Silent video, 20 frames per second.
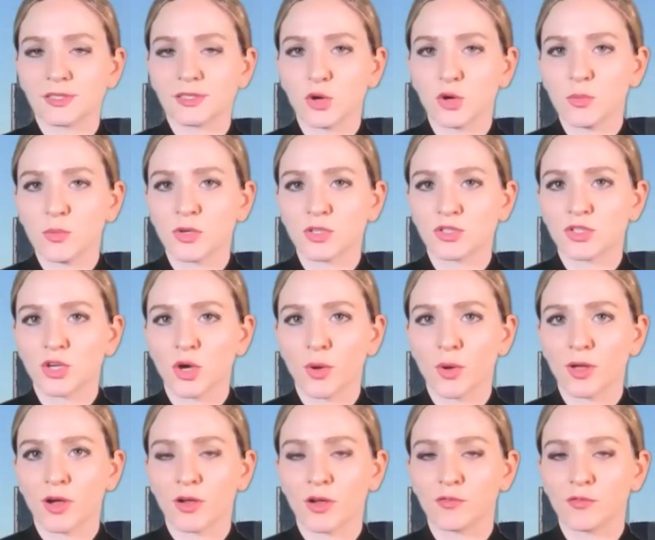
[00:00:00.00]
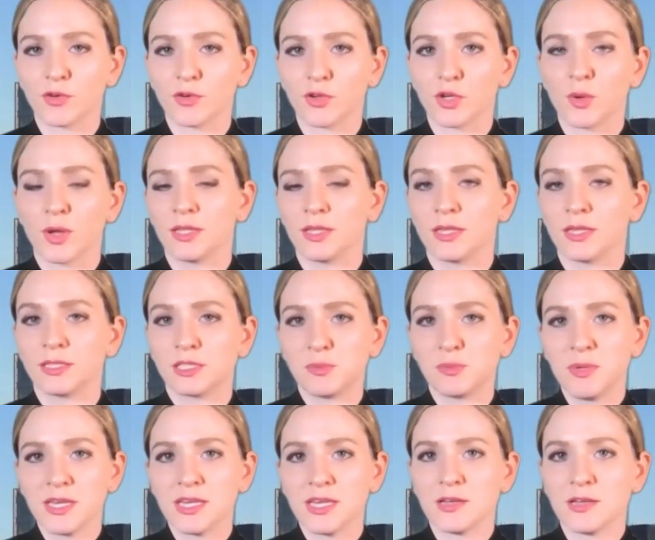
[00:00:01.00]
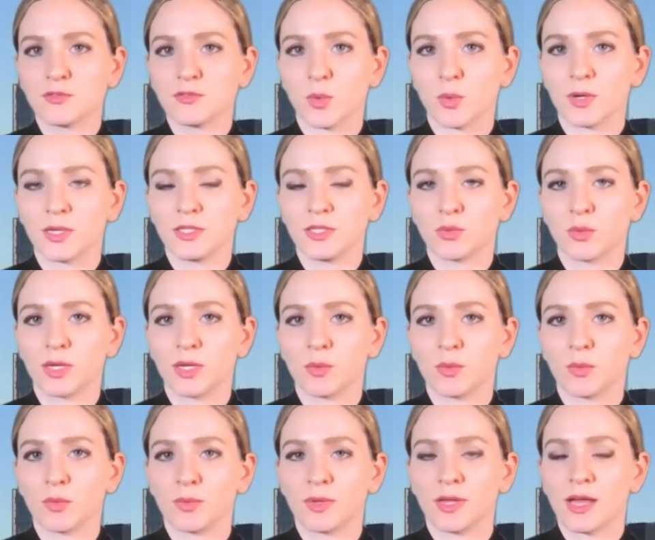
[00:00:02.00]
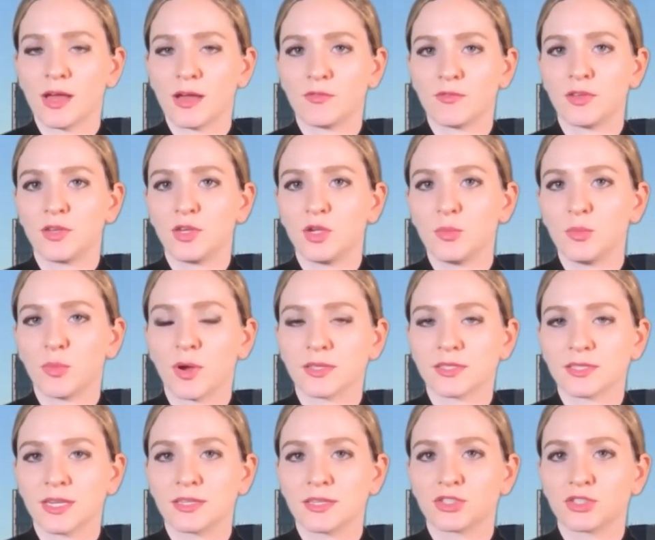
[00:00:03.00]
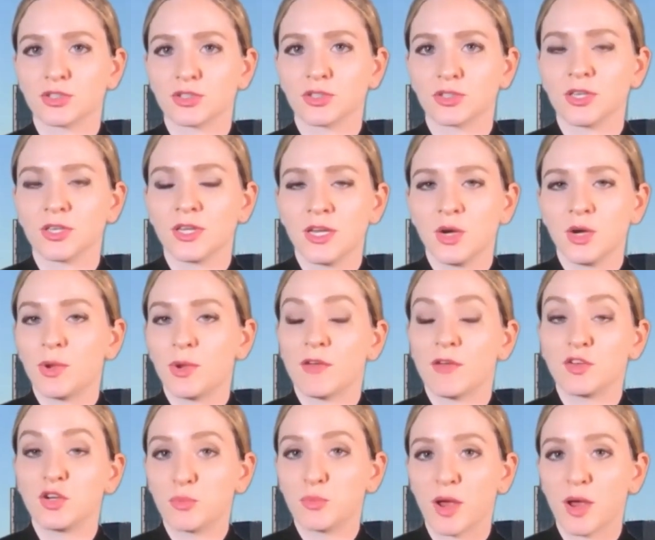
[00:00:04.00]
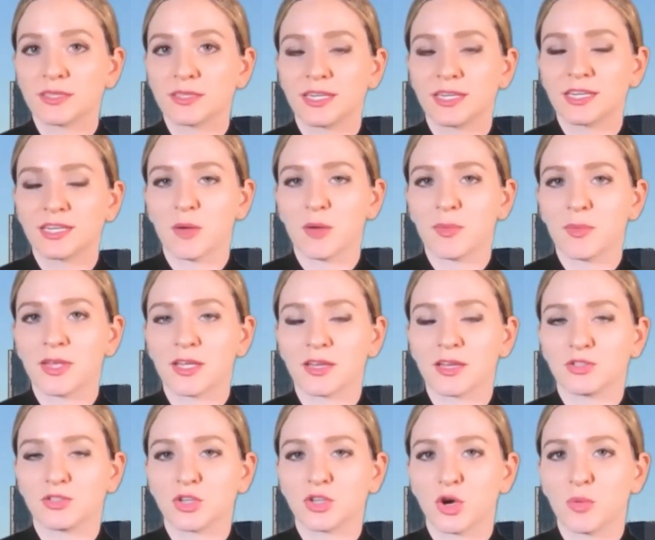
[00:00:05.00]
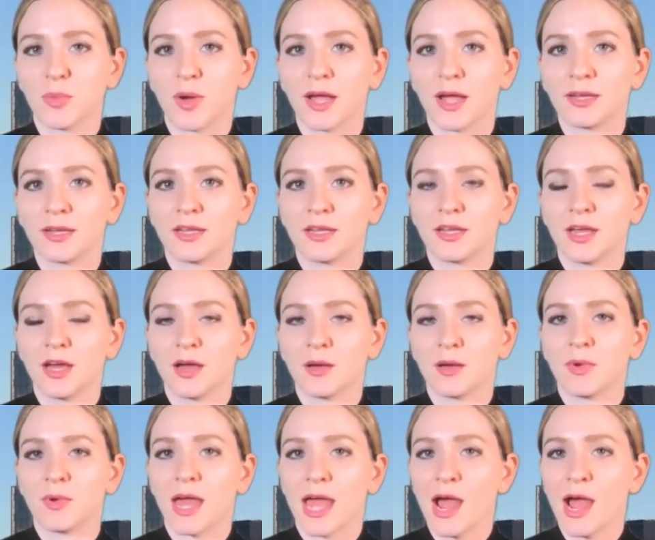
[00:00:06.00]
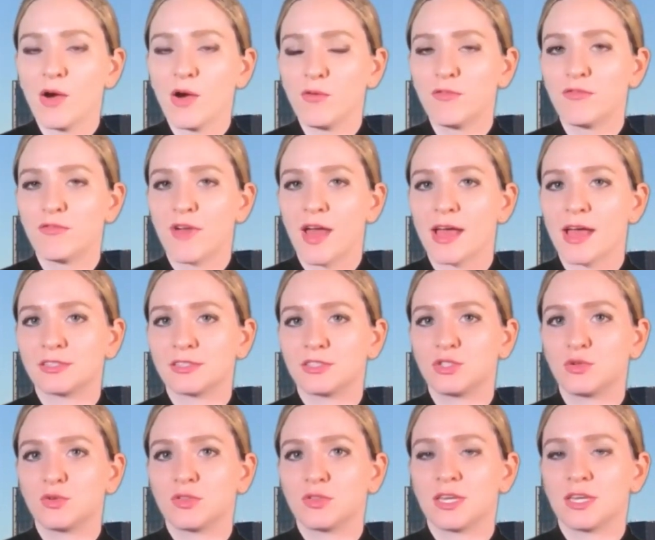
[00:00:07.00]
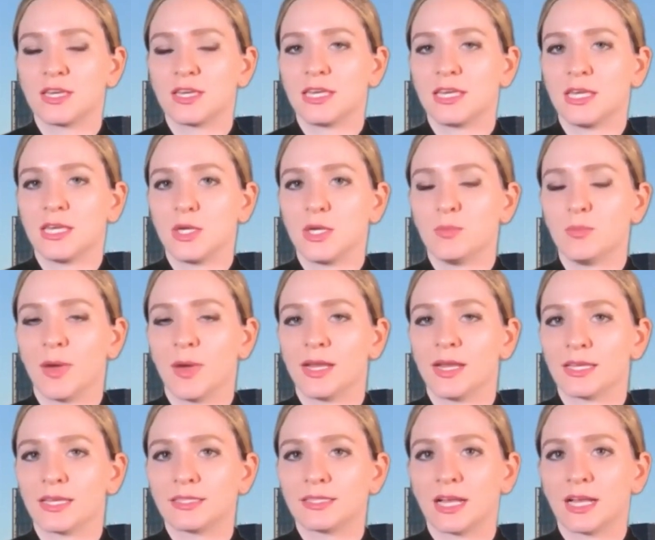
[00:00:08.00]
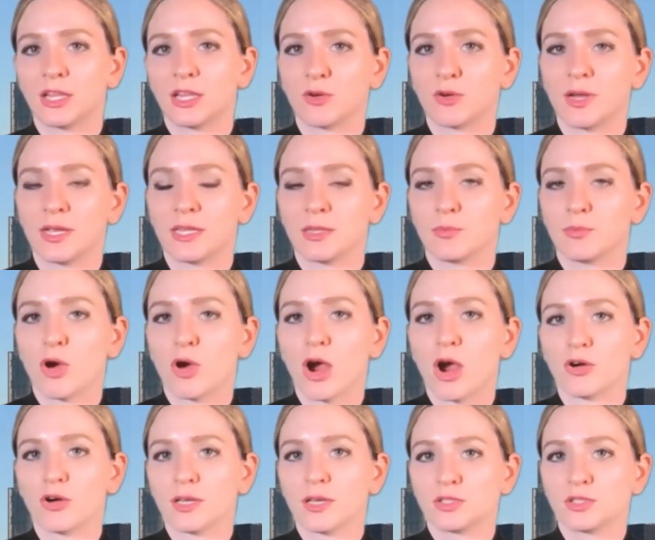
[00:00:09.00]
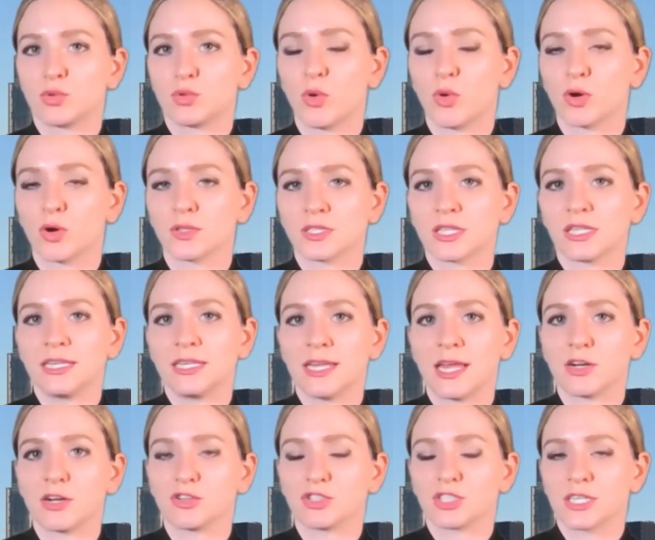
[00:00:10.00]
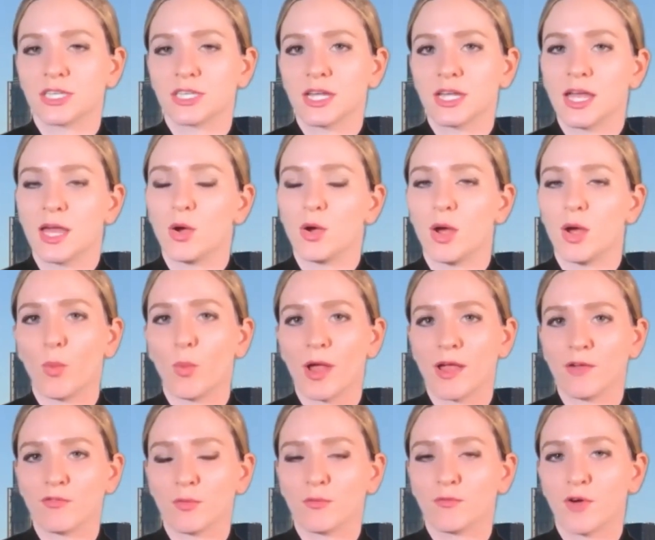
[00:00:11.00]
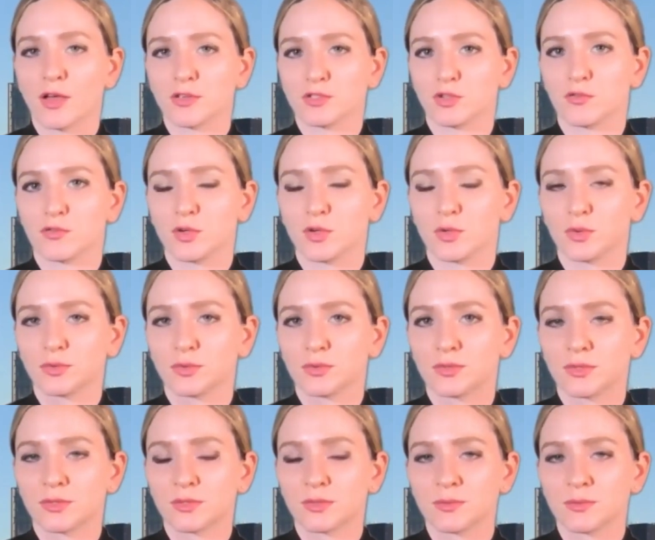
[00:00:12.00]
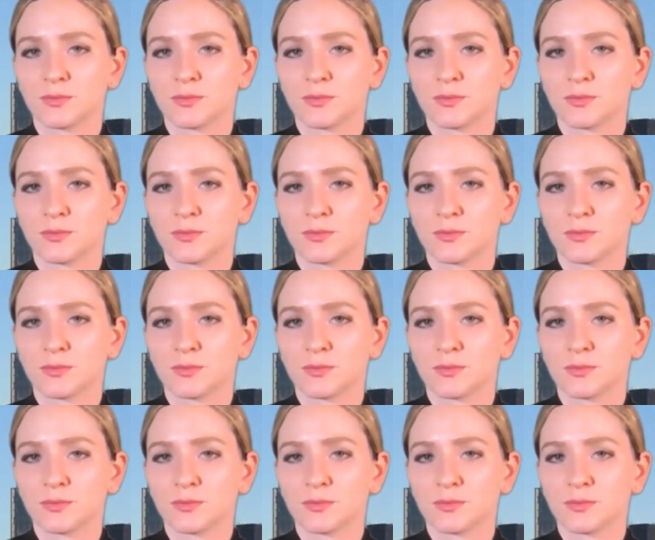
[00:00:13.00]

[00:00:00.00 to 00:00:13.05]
so much going on for you. And speaking of 2021, we have a new president coming in, Joe Biden. How fast do you think he might accelerate the progress towards clean energy, away from fossil fuels?